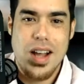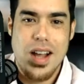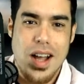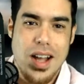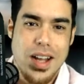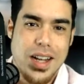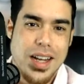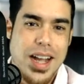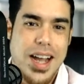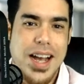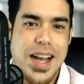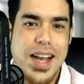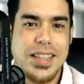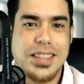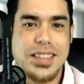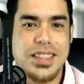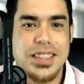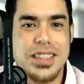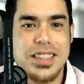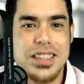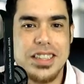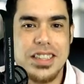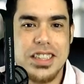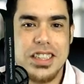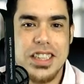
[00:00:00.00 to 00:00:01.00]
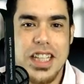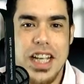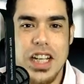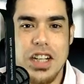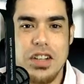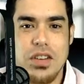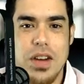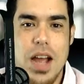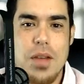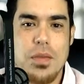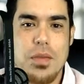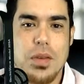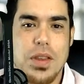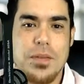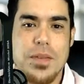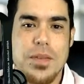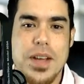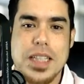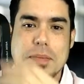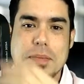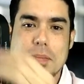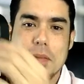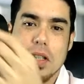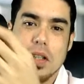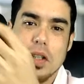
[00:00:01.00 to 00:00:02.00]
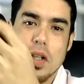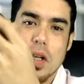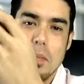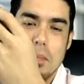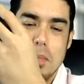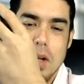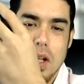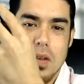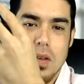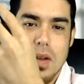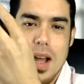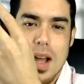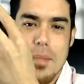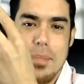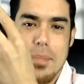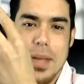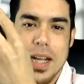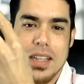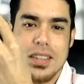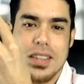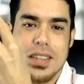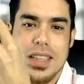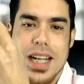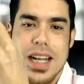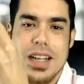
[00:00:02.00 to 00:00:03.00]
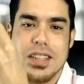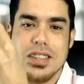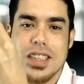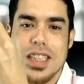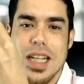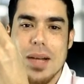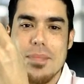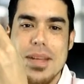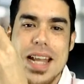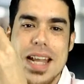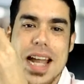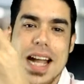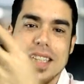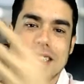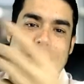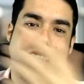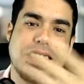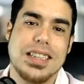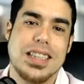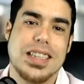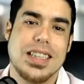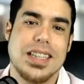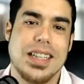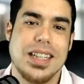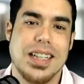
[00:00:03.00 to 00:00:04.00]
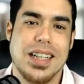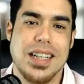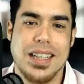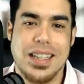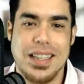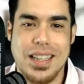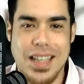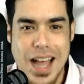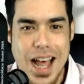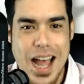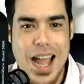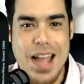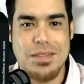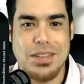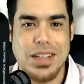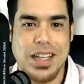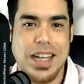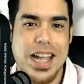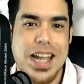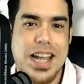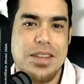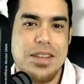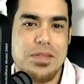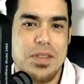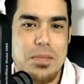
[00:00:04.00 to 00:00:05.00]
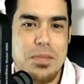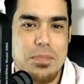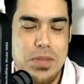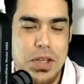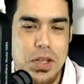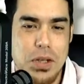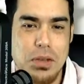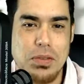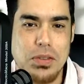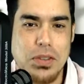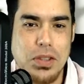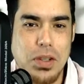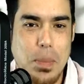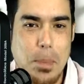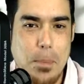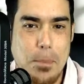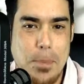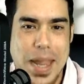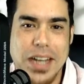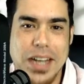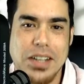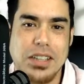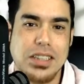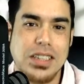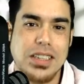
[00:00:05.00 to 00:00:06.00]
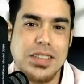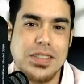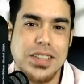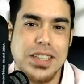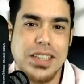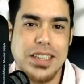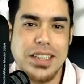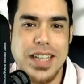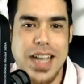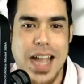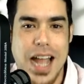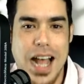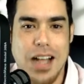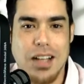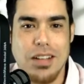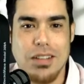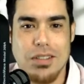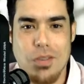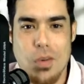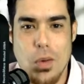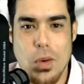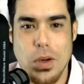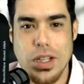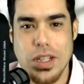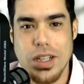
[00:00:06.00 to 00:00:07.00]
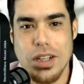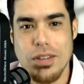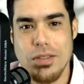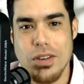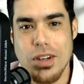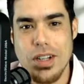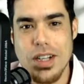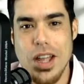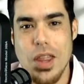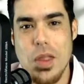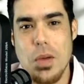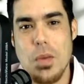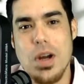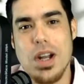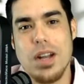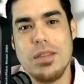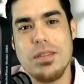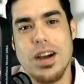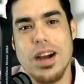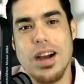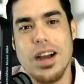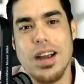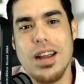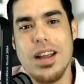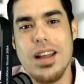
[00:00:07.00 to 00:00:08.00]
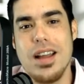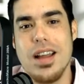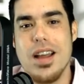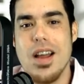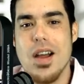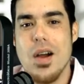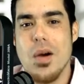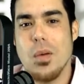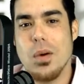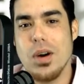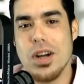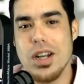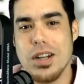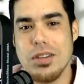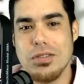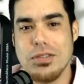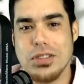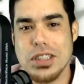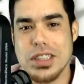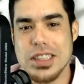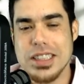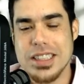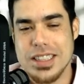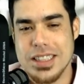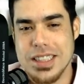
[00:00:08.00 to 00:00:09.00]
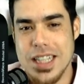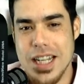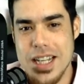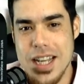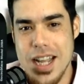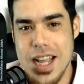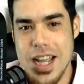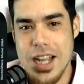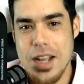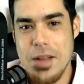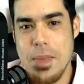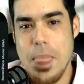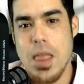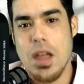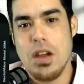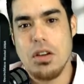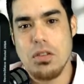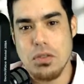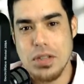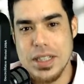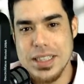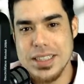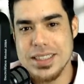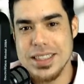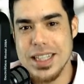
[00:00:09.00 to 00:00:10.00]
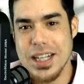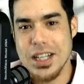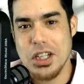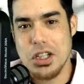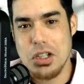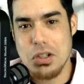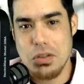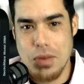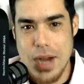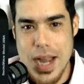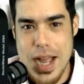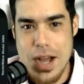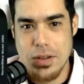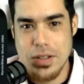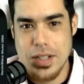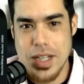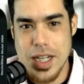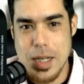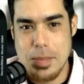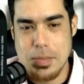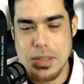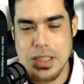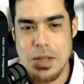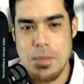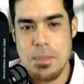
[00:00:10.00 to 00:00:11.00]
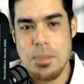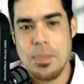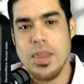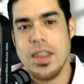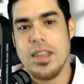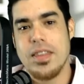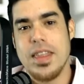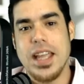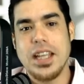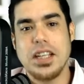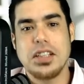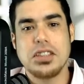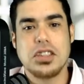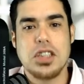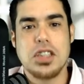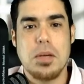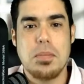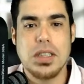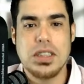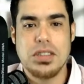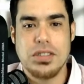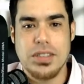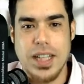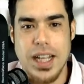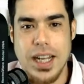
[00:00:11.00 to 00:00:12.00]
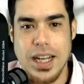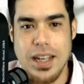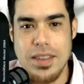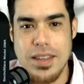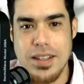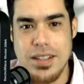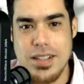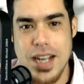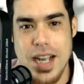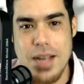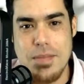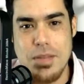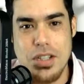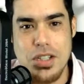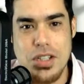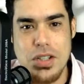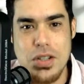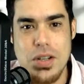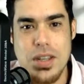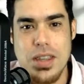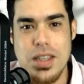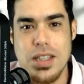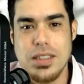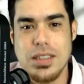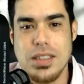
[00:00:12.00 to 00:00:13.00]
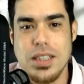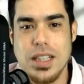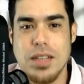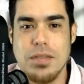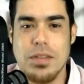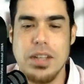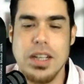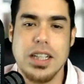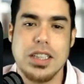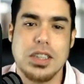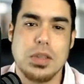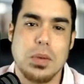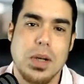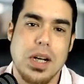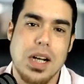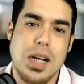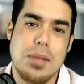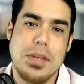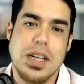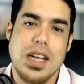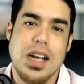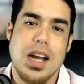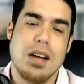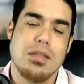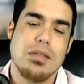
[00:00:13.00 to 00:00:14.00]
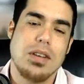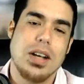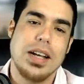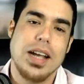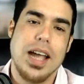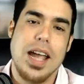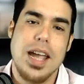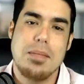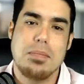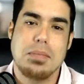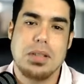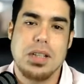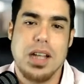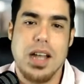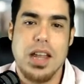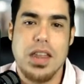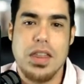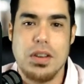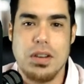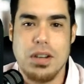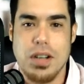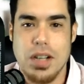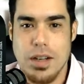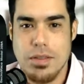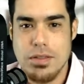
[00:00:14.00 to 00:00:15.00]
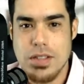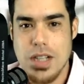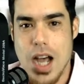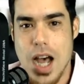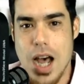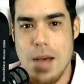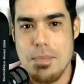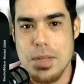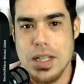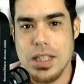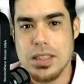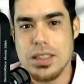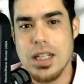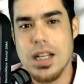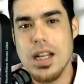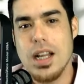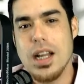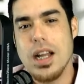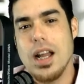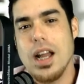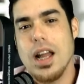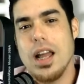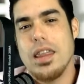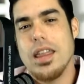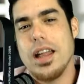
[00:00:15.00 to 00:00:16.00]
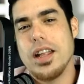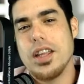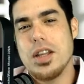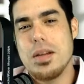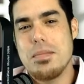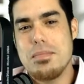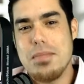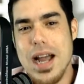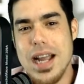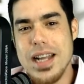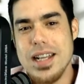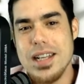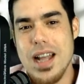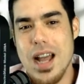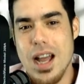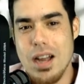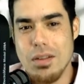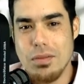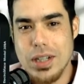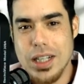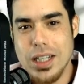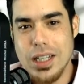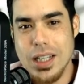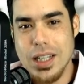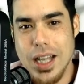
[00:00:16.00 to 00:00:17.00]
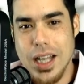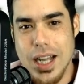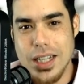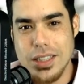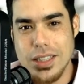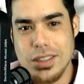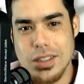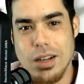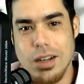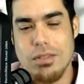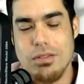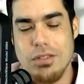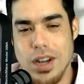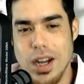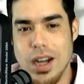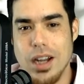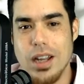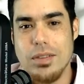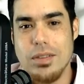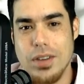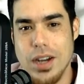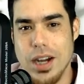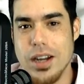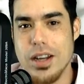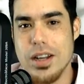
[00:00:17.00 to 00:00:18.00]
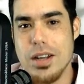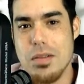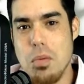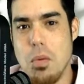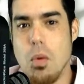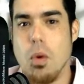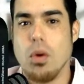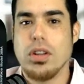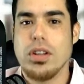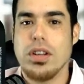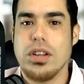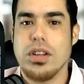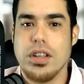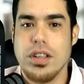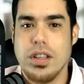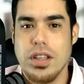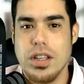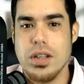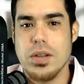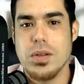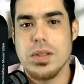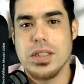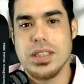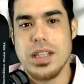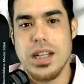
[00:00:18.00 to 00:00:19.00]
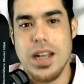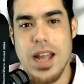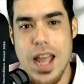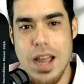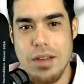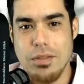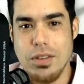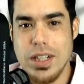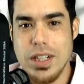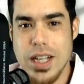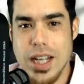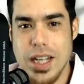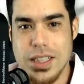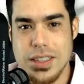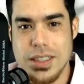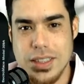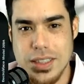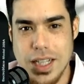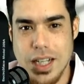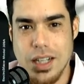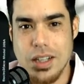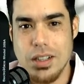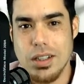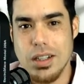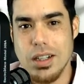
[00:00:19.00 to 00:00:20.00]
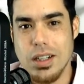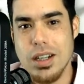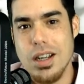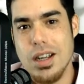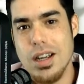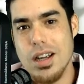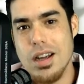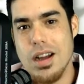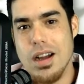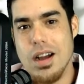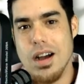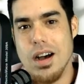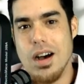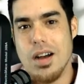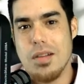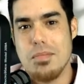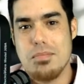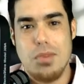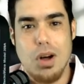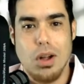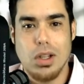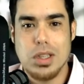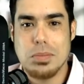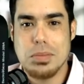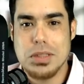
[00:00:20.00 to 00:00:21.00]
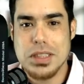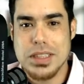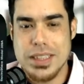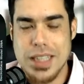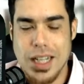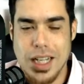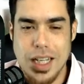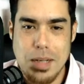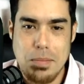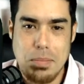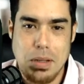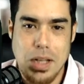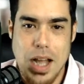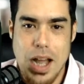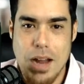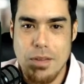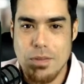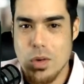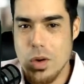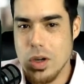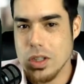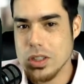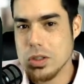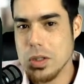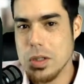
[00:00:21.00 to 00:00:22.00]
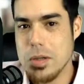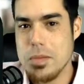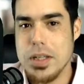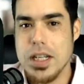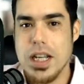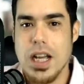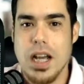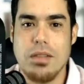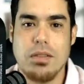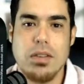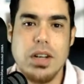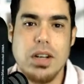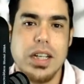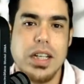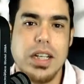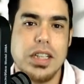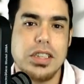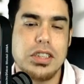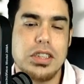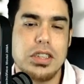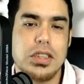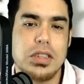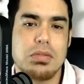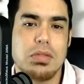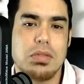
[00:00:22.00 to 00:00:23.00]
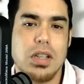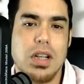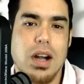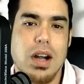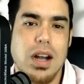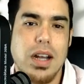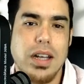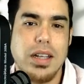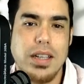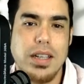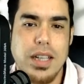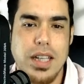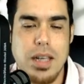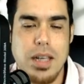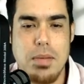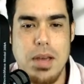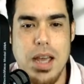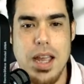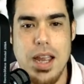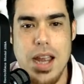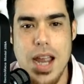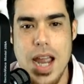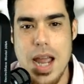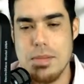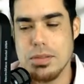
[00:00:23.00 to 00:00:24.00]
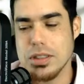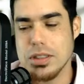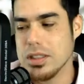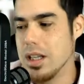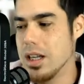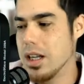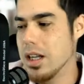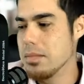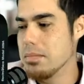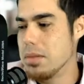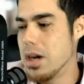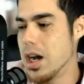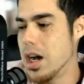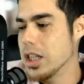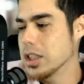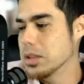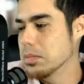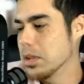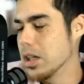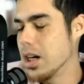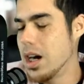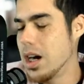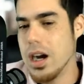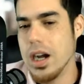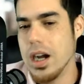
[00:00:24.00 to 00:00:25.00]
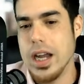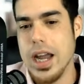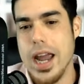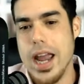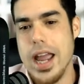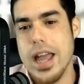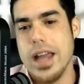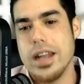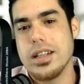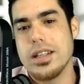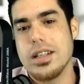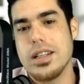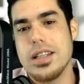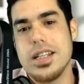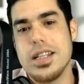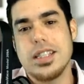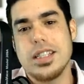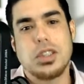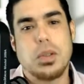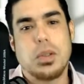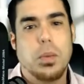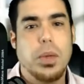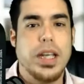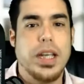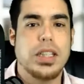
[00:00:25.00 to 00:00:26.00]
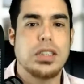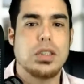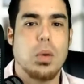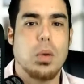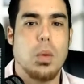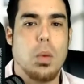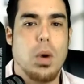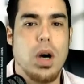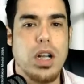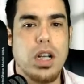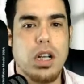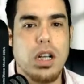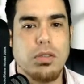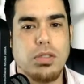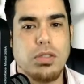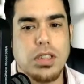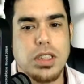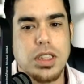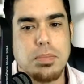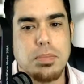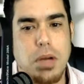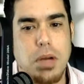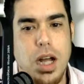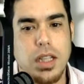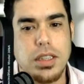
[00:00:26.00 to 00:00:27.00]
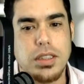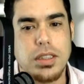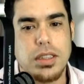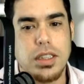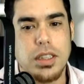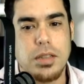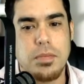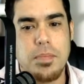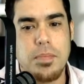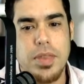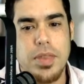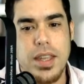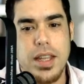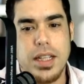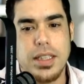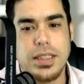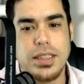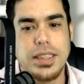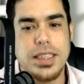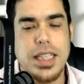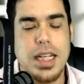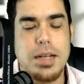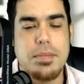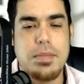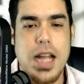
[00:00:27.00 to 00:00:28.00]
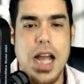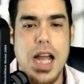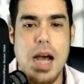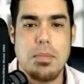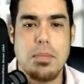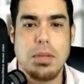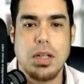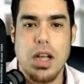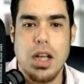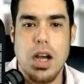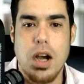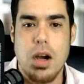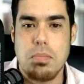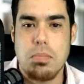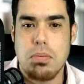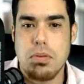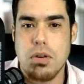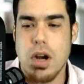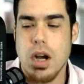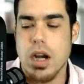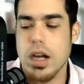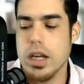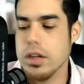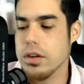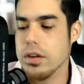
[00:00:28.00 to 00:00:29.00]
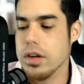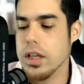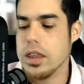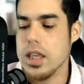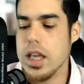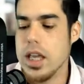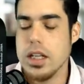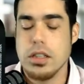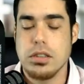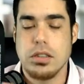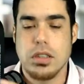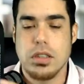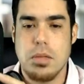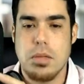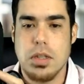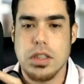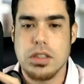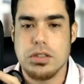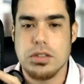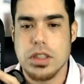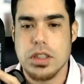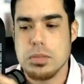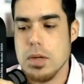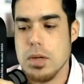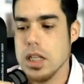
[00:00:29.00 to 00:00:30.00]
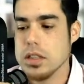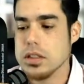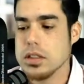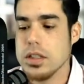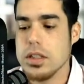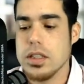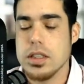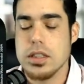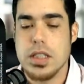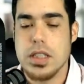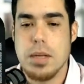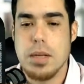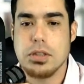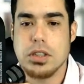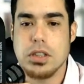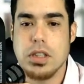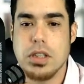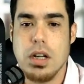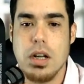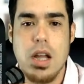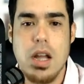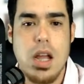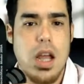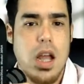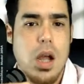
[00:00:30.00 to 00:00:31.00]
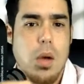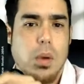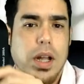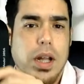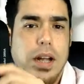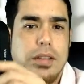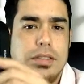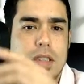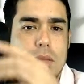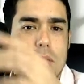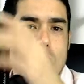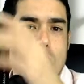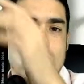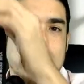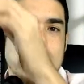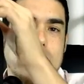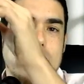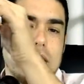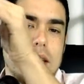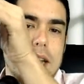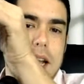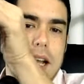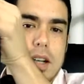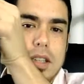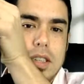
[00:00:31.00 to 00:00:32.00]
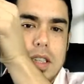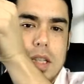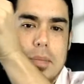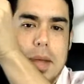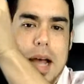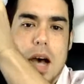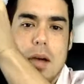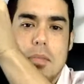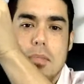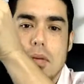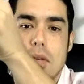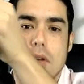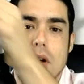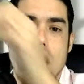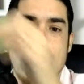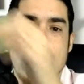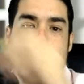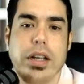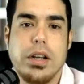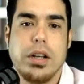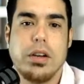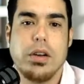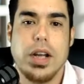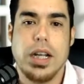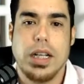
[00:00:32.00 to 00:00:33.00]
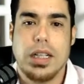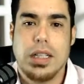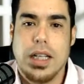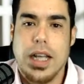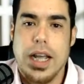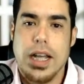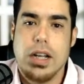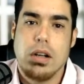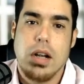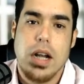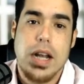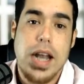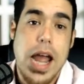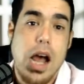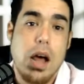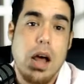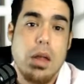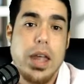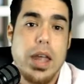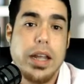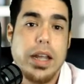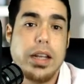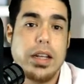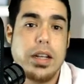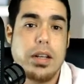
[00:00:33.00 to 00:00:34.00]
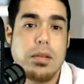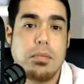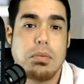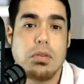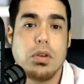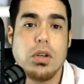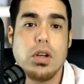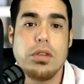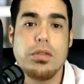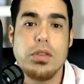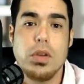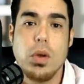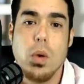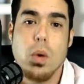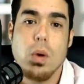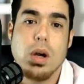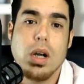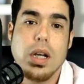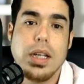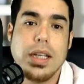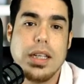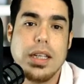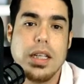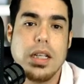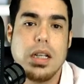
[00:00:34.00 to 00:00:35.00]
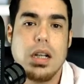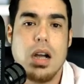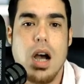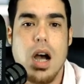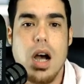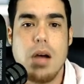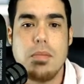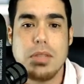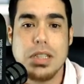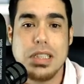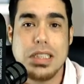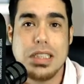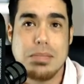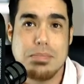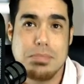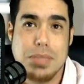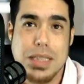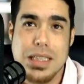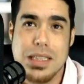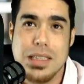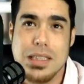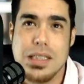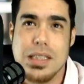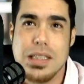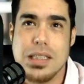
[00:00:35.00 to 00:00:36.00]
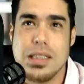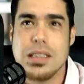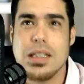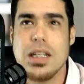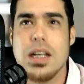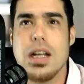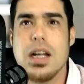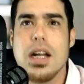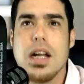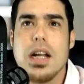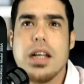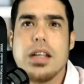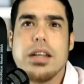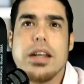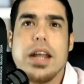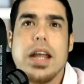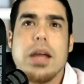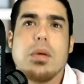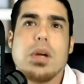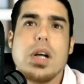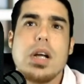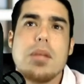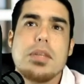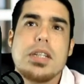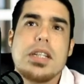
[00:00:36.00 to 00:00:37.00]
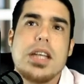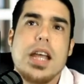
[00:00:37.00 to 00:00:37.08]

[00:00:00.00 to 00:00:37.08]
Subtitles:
on, guys? This is Jay Craft with the Facebook group All Around Pickers Lounge, coming at you live again from beautiful Bakersfield, California for another one of our wonderful Sunday Reseller Roundups. Thank you so much for taking the time to tune in this evening as we're going to be covering a plethora of topics that you might not realize are very, very important to you as an everyday seller on multiple selling platforms. We're going to be covering issues regarding eBay, Amazon, Posh Mercari, and this week's wonderful sponsor. You can see him down below, Prairie Grit. Thank you so much for sponsoring this episode. We'll have some more details about Prairie Grit later and how they can improve your e-commerce business. Today we're going to be